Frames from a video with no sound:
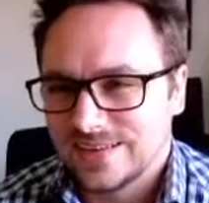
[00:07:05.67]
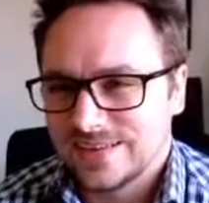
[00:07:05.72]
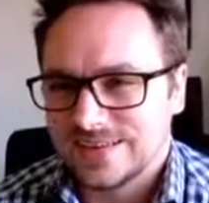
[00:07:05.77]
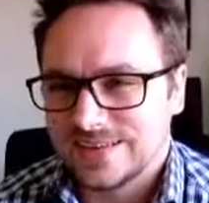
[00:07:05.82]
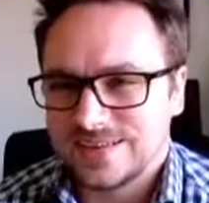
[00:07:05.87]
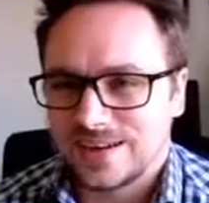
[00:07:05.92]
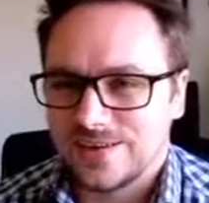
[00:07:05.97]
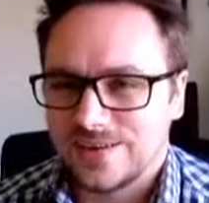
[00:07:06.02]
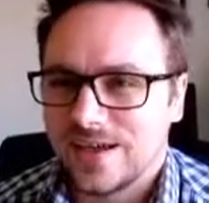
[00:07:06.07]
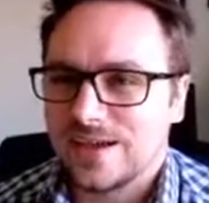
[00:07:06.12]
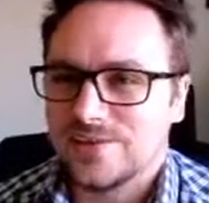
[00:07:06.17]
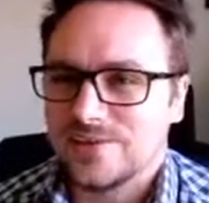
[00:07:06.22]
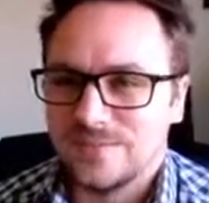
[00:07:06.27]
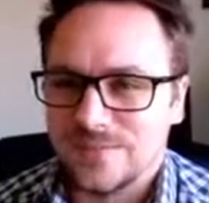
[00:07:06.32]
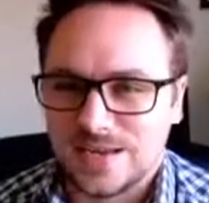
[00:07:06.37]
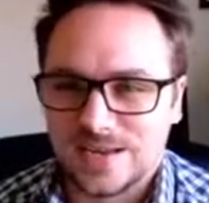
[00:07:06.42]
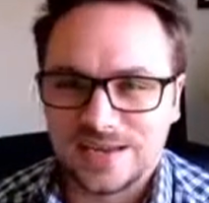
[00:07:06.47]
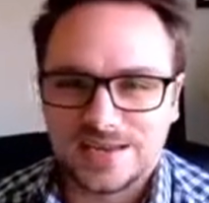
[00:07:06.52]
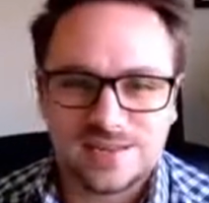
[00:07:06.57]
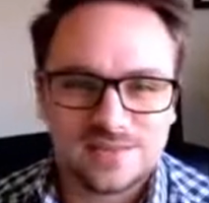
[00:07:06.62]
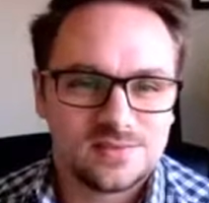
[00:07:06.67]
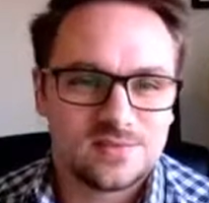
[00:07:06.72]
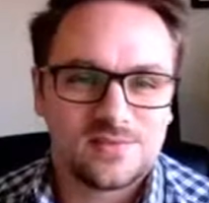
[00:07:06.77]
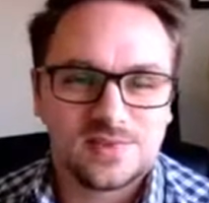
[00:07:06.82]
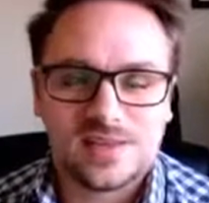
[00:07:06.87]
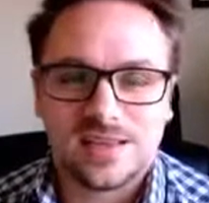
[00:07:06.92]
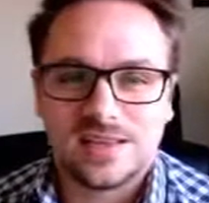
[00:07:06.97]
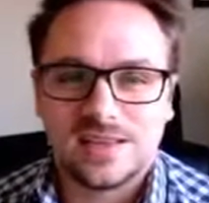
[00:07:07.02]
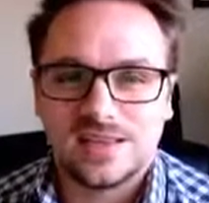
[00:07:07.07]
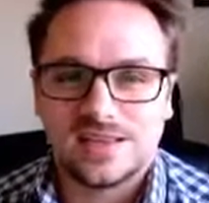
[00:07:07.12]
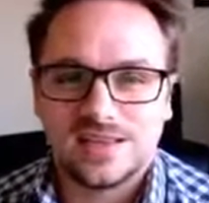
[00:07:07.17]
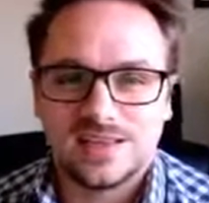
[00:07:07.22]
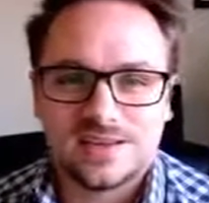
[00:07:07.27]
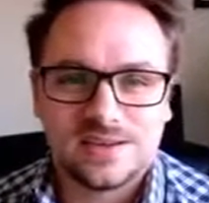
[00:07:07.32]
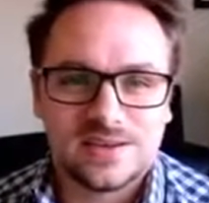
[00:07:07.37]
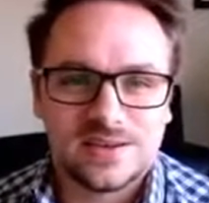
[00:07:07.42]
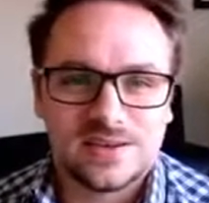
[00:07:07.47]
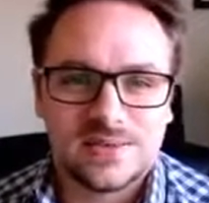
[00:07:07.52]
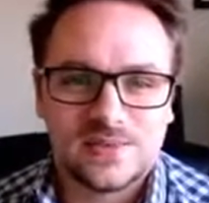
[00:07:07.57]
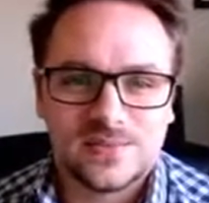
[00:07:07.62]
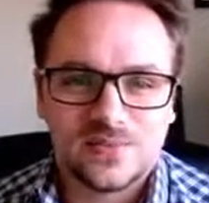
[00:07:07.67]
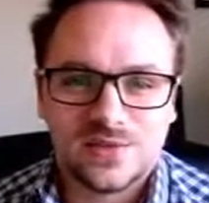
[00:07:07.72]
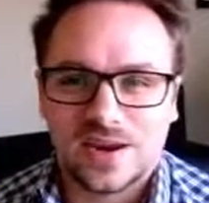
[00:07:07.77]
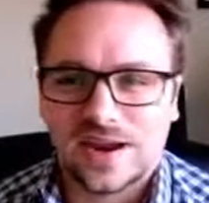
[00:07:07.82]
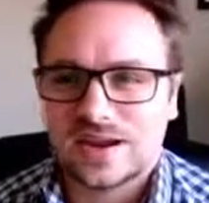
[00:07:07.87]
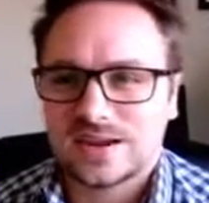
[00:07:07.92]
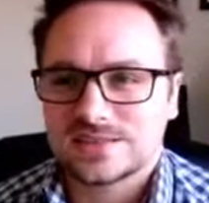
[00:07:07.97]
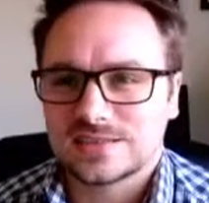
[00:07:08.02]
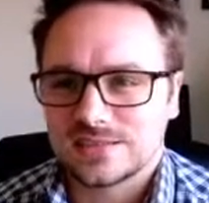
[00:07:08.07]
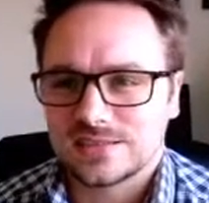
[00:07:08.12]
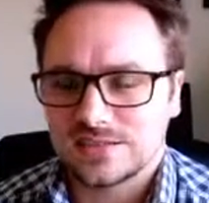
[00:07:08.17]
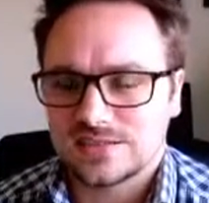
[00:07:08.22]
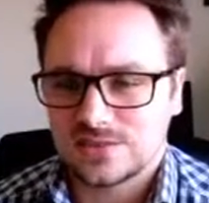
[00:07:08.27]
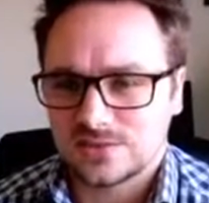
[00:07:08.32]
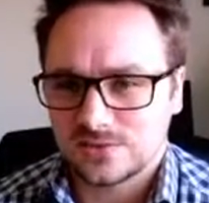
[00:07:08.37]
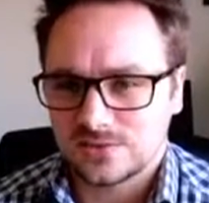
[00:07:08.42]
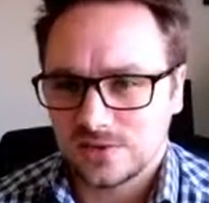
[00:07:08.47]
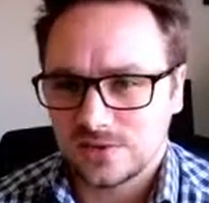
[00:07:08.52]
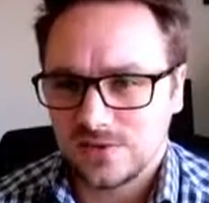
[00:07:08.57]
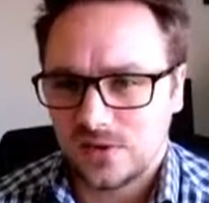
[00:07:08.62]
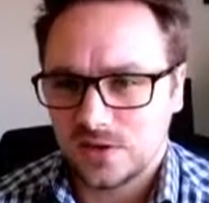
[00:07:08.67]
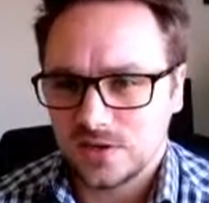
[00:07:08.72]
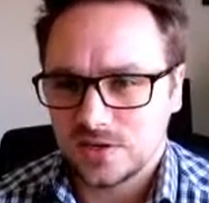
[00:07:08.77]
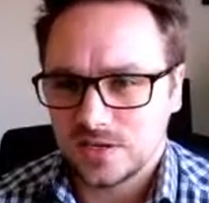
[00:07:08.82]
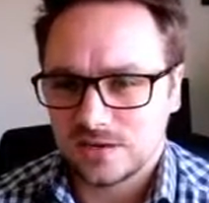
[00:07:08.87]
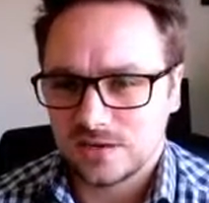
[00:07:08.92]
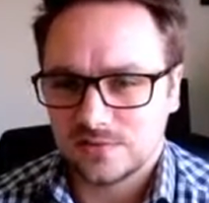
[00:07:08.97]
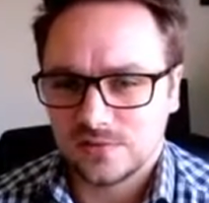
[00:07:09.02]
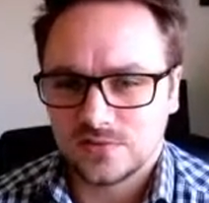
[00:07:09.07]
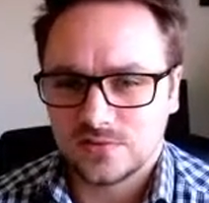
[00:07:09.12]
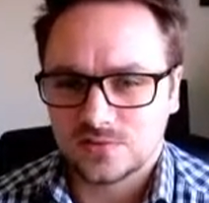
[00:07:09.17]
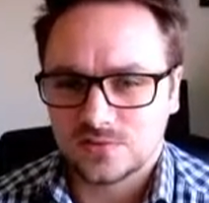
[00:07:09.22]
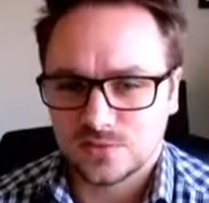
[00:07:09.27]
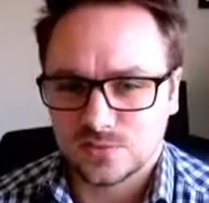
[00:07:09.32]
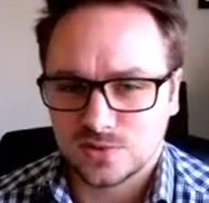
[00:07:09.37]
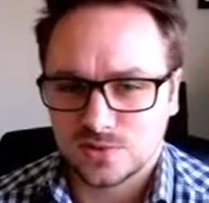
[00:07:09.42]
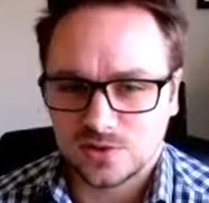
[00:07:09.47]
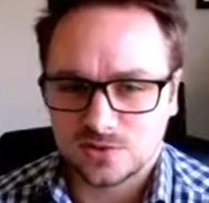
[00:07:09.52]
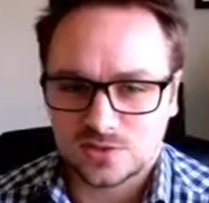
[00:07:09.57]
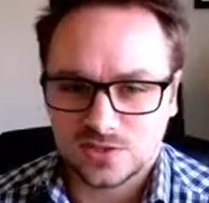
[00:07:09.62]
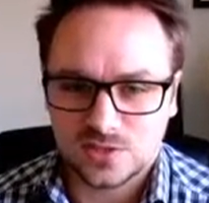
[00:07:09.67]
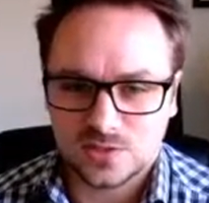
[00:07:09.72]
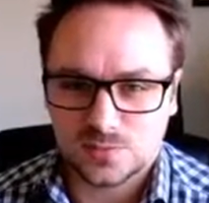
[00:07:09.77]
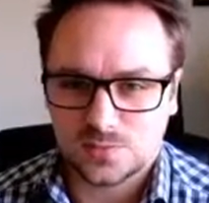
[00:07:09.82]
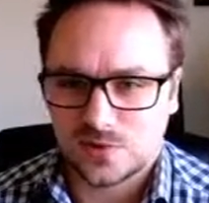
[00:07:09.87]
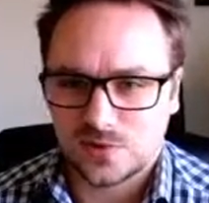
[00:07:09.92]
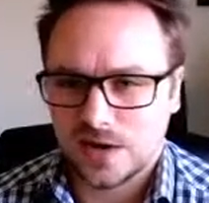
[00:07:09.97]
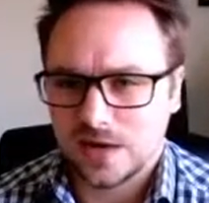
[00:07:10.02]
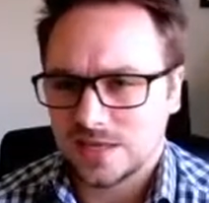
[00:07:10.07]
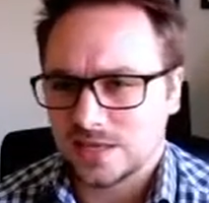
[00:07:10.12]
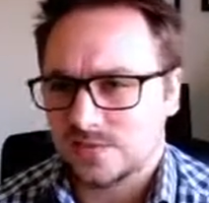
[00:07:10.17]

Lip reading: you know, how the media really reacts to this sort of idea of the subconscious brain,